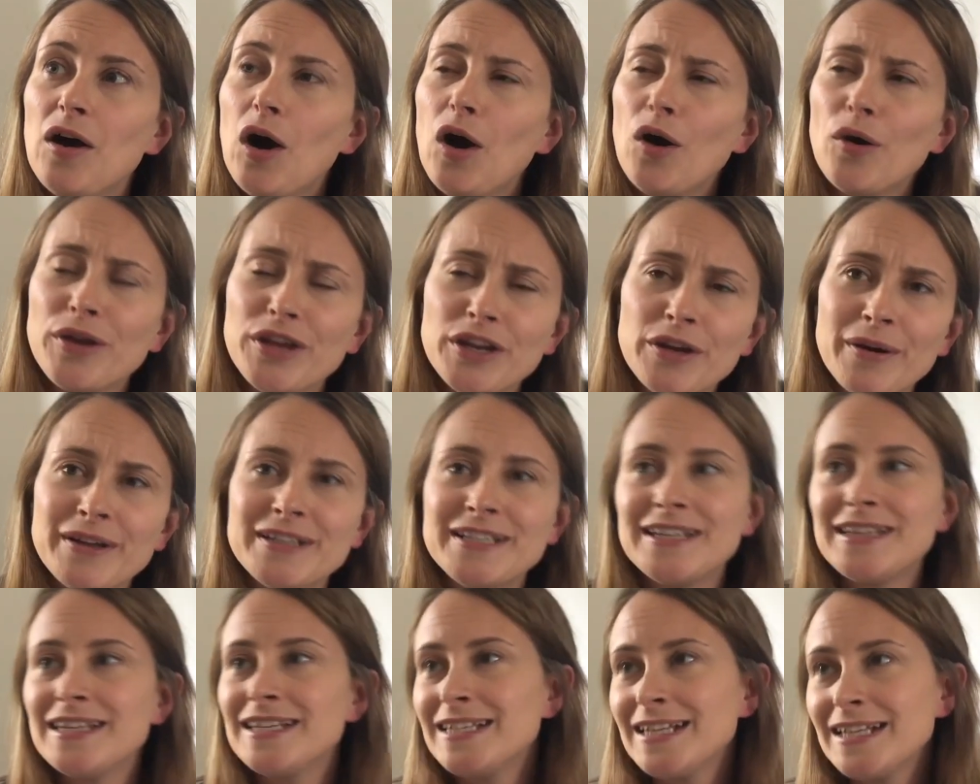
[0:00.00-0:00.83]
oh, I
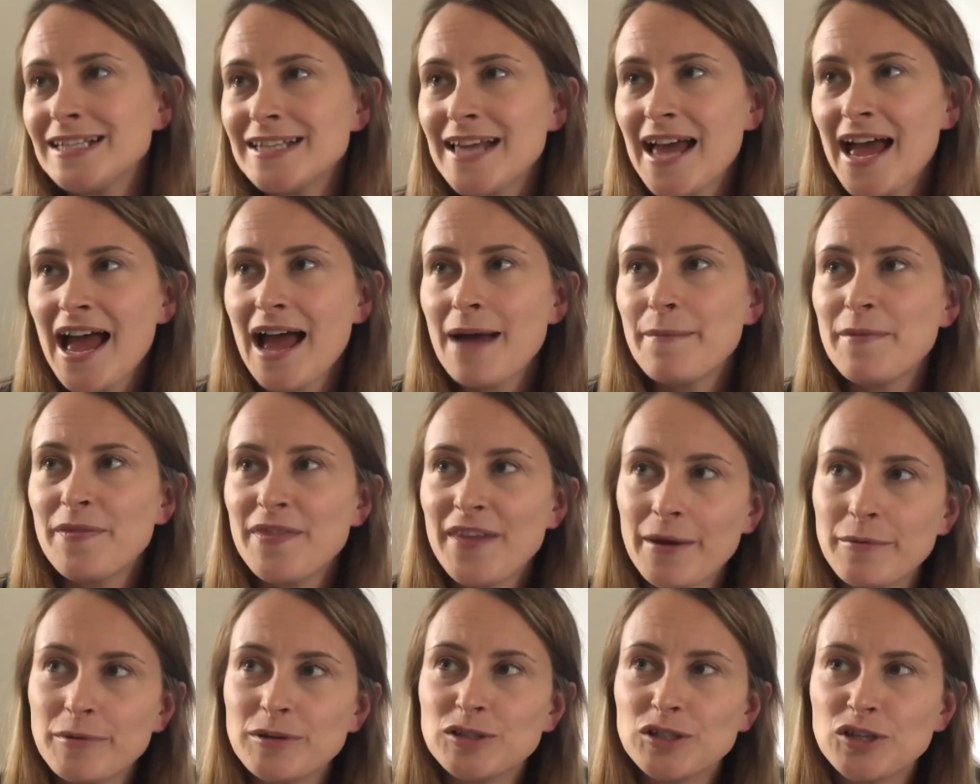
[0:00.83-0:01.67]
did this exam and
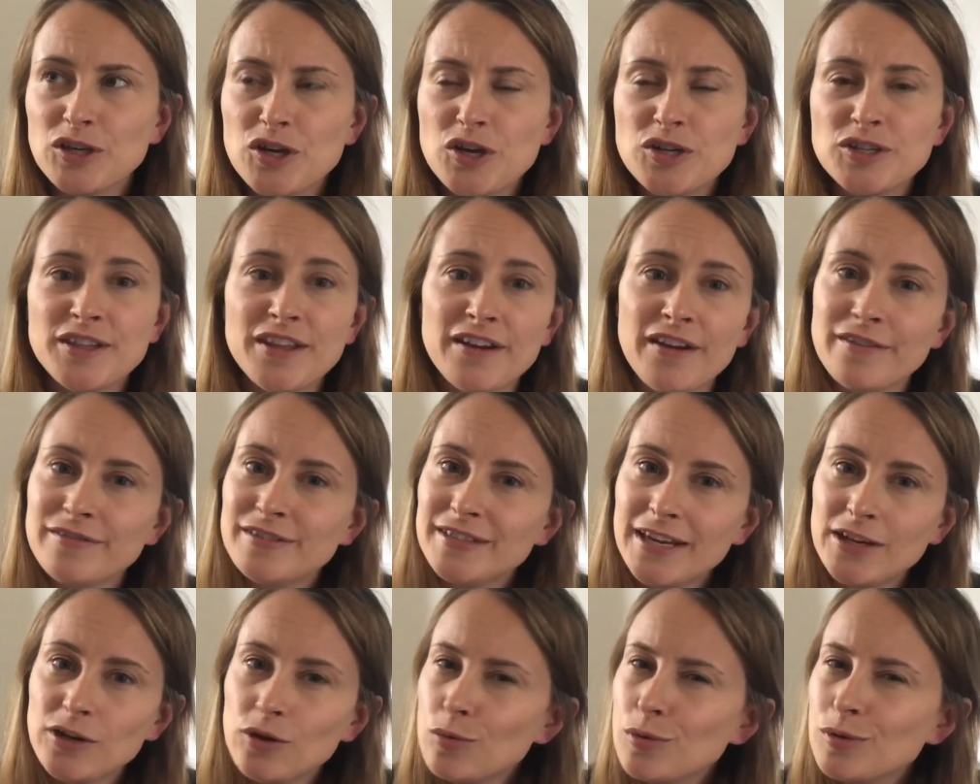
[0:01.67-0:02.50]
that was good. And then I've
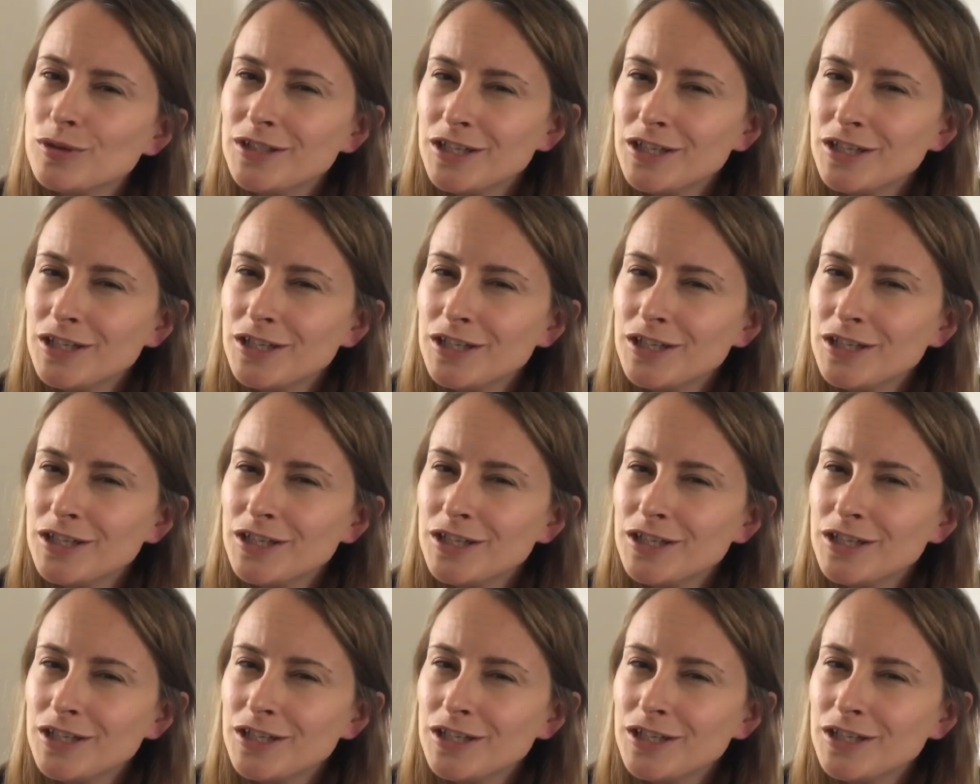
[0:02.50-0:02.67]
said, oh, well,